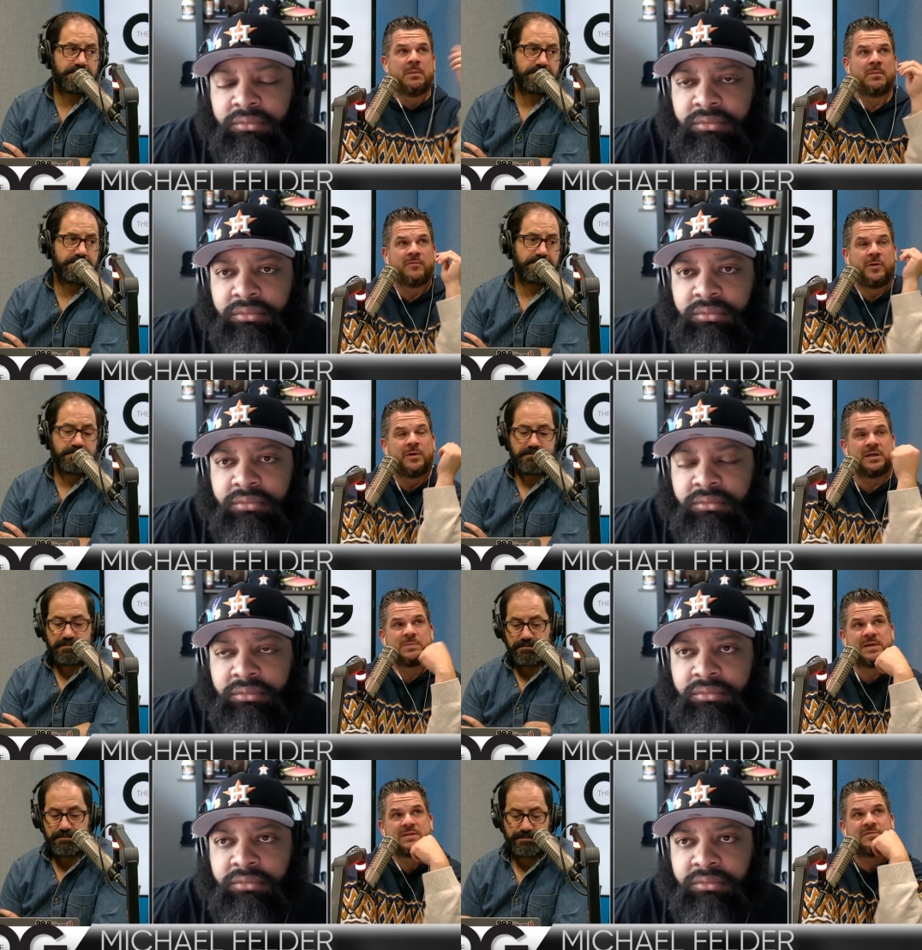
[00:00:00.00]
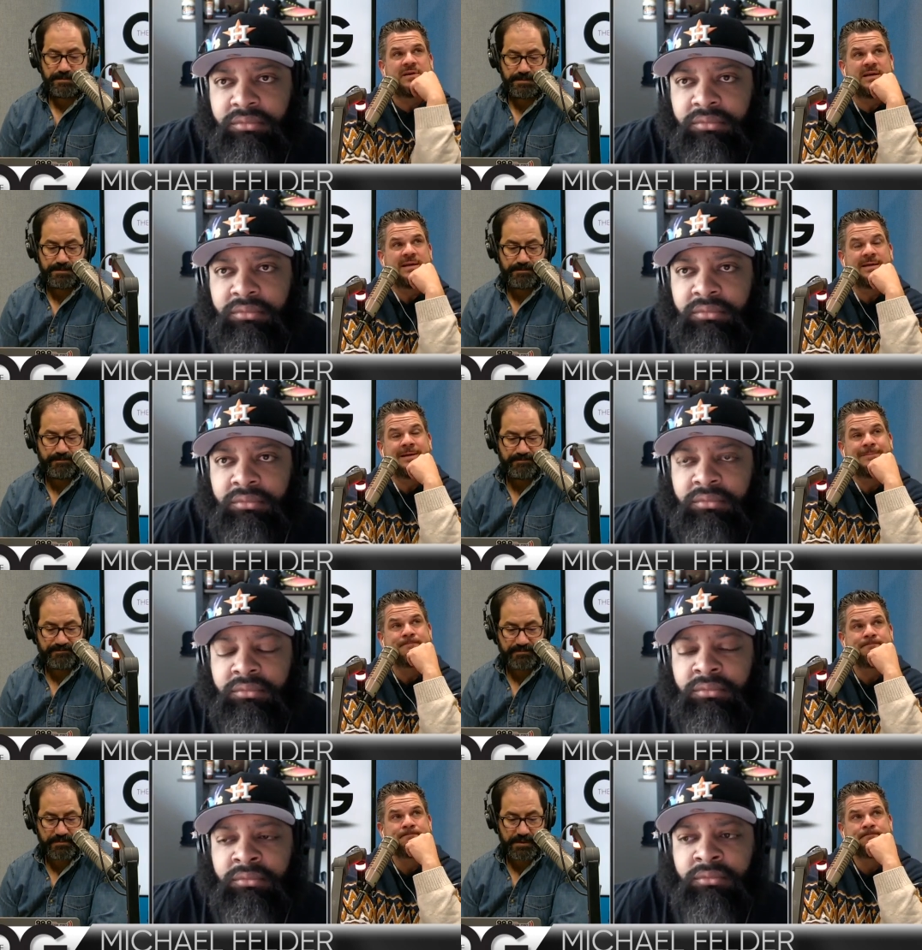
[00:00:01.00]
Speaker 1: If we want to specify uh,
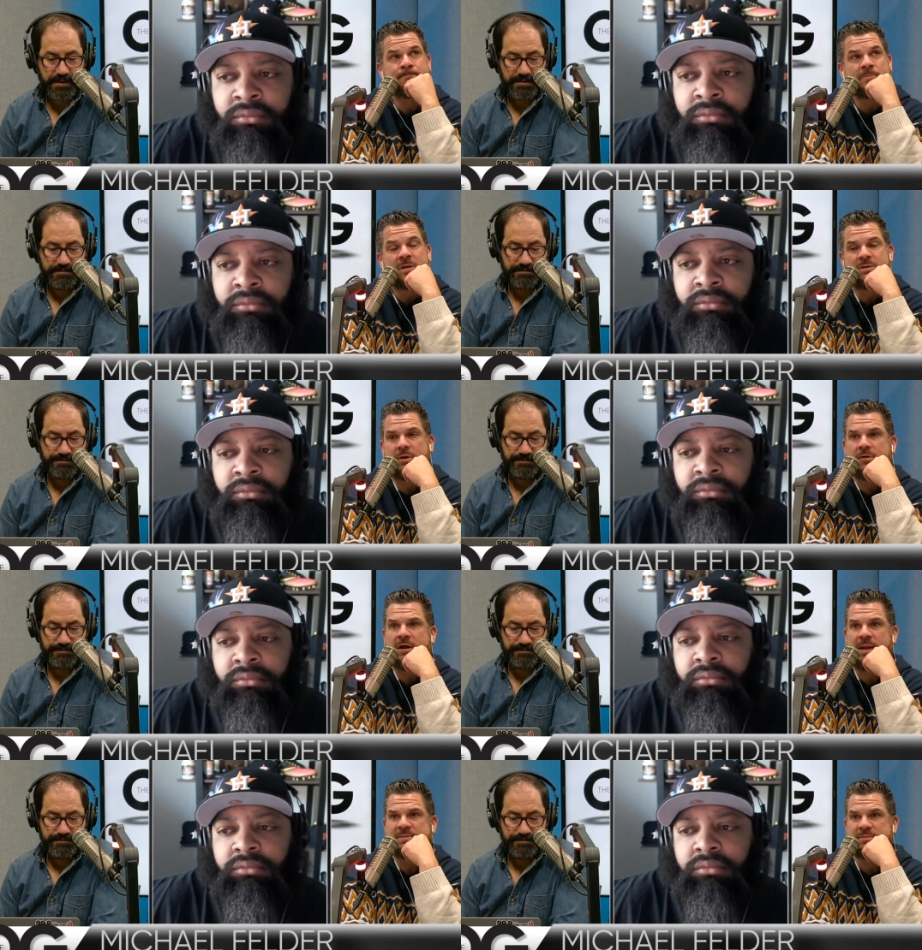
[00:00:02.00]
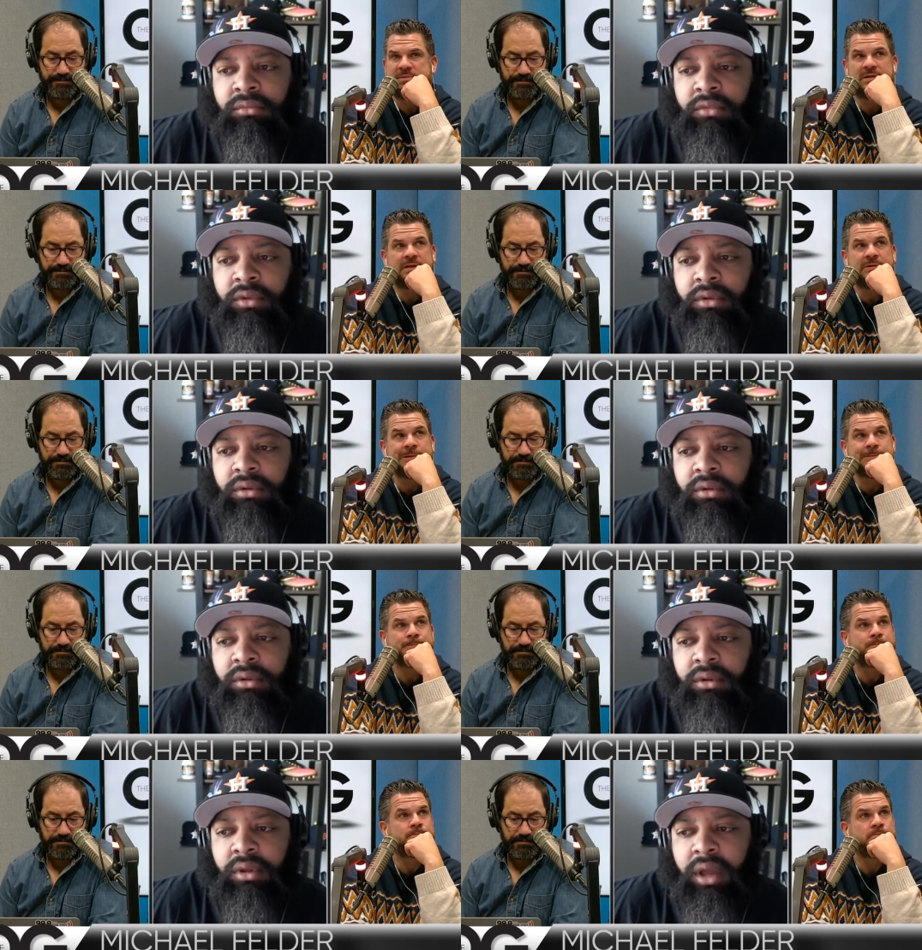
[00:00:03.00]
Tony Grimes in particular,
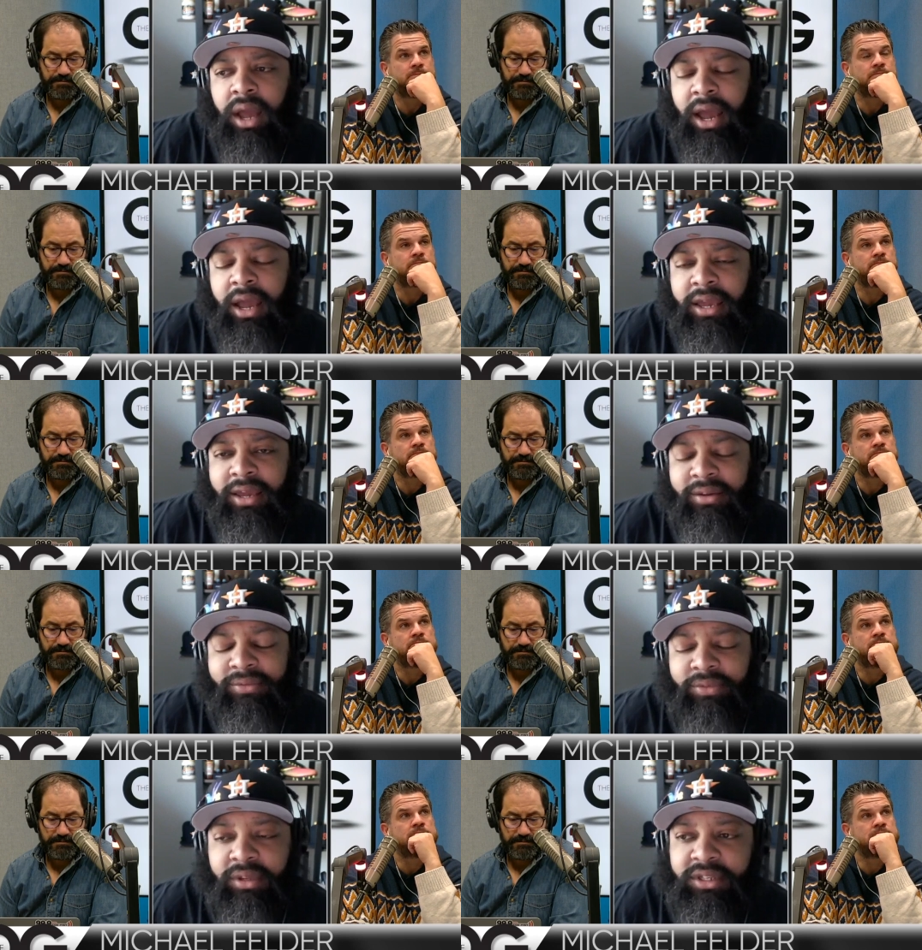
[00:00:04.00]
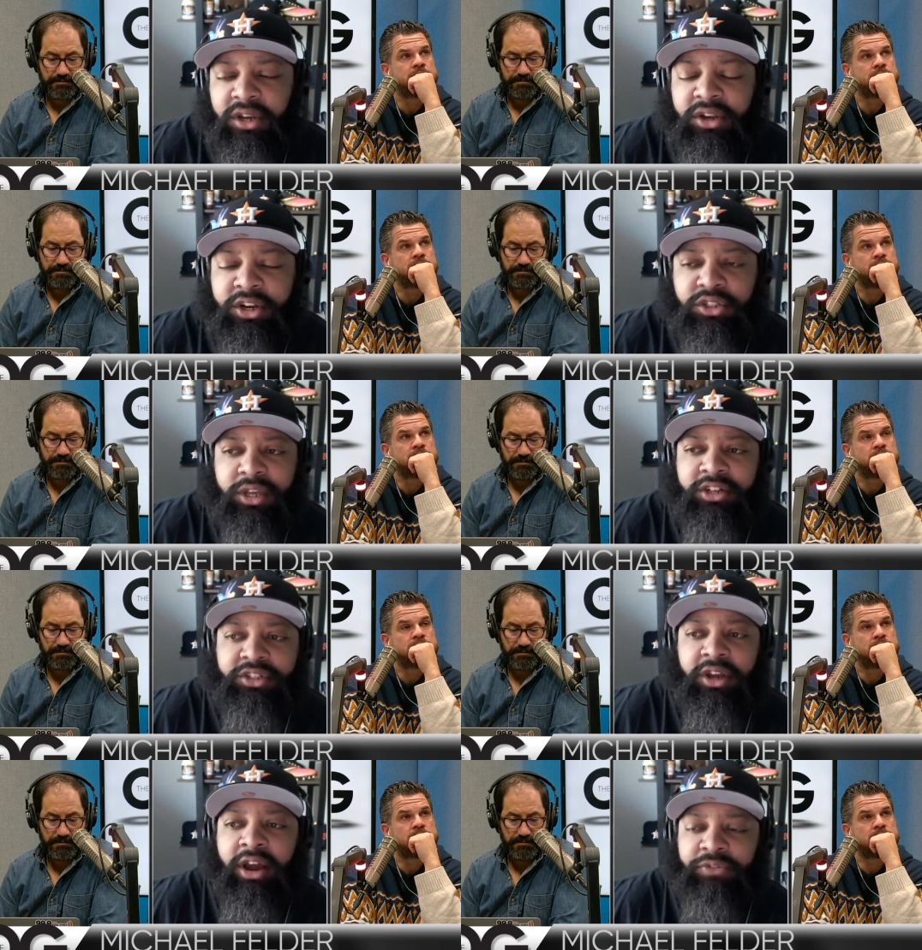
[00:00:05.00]
I
Speaker 2: so here's
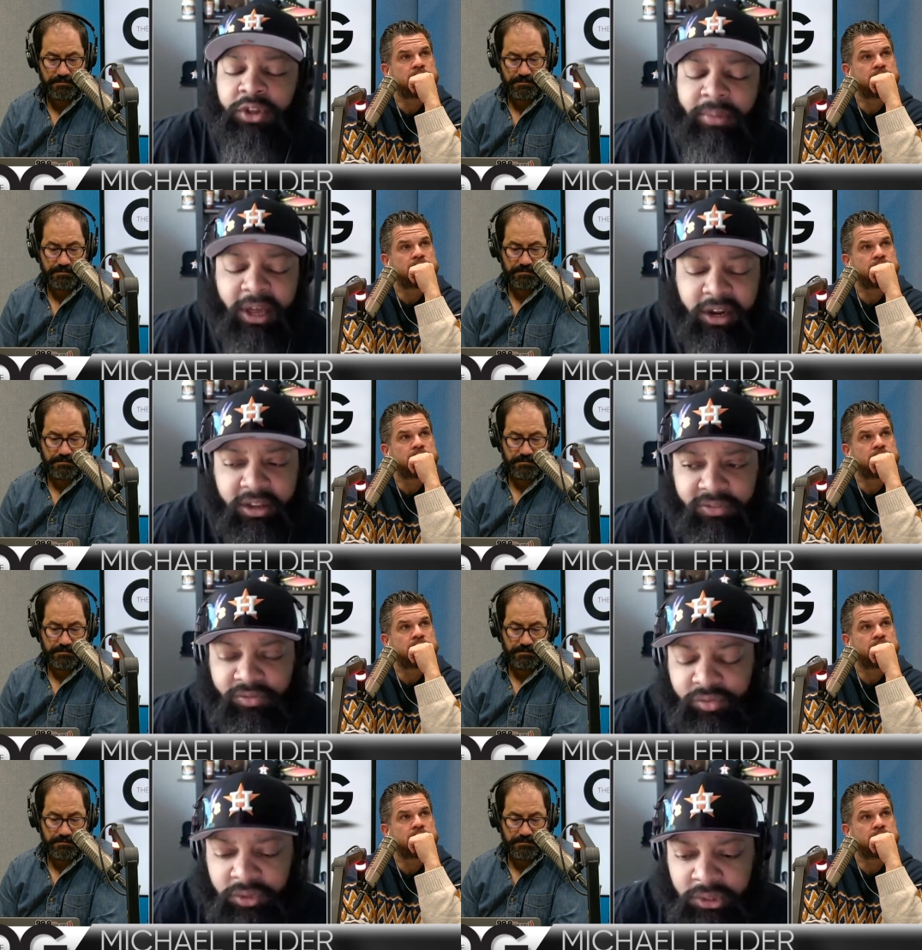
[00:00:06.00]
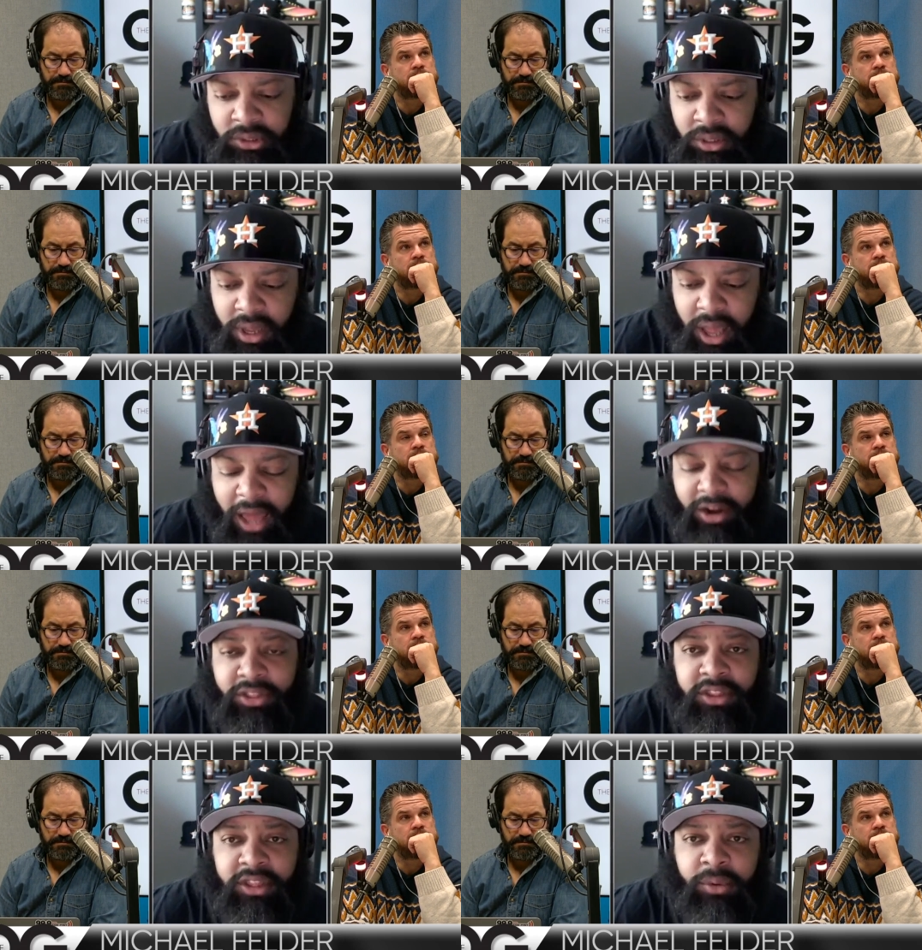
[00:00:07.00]
here's how I feel about it. I
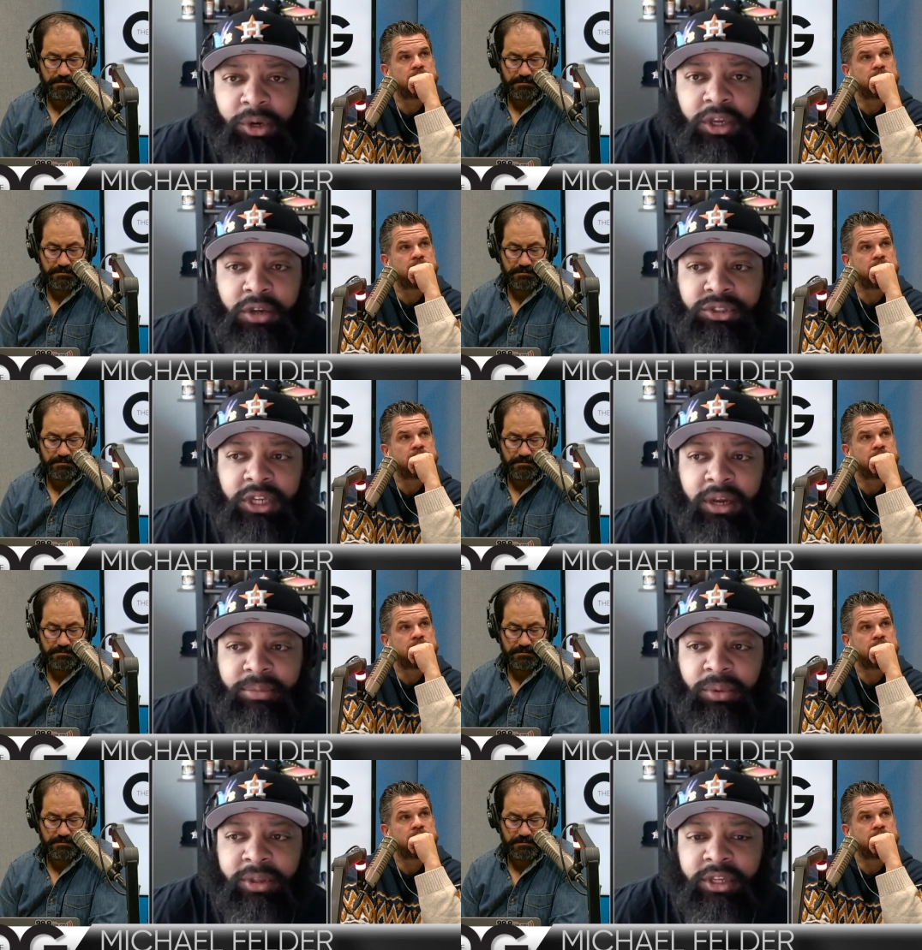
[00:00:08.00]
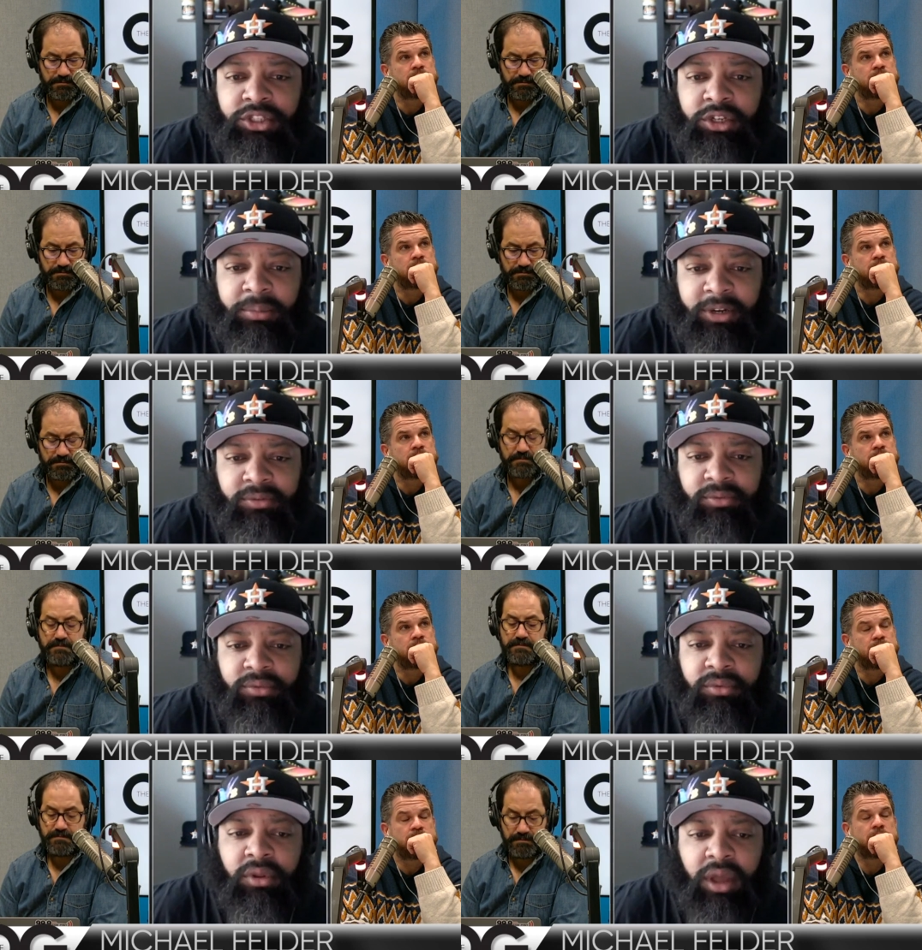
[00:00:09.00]
don't think they were coached up the way they should have been.
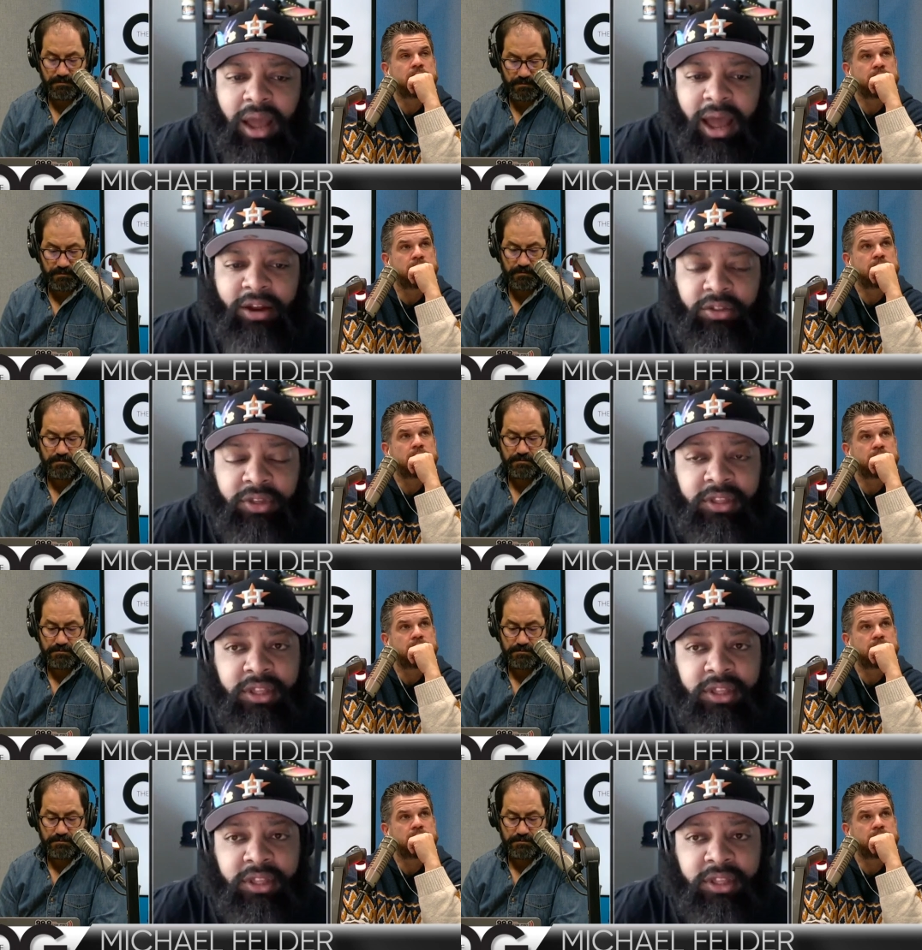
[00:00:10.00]
I don't think